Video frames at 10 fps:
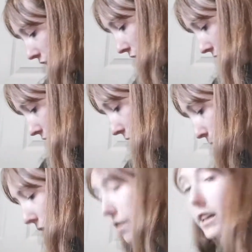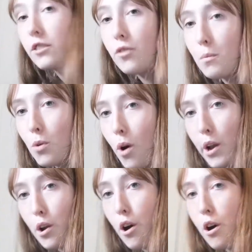a guy that I buy things from
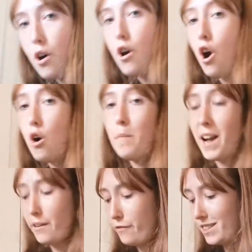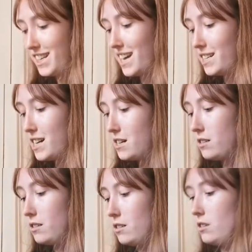quite a lot. Whole bag for a
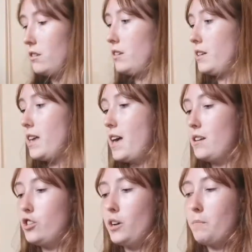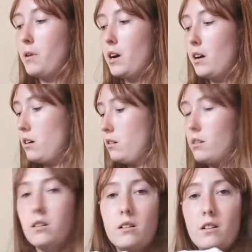tenner. Again, jumper
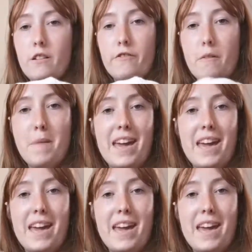for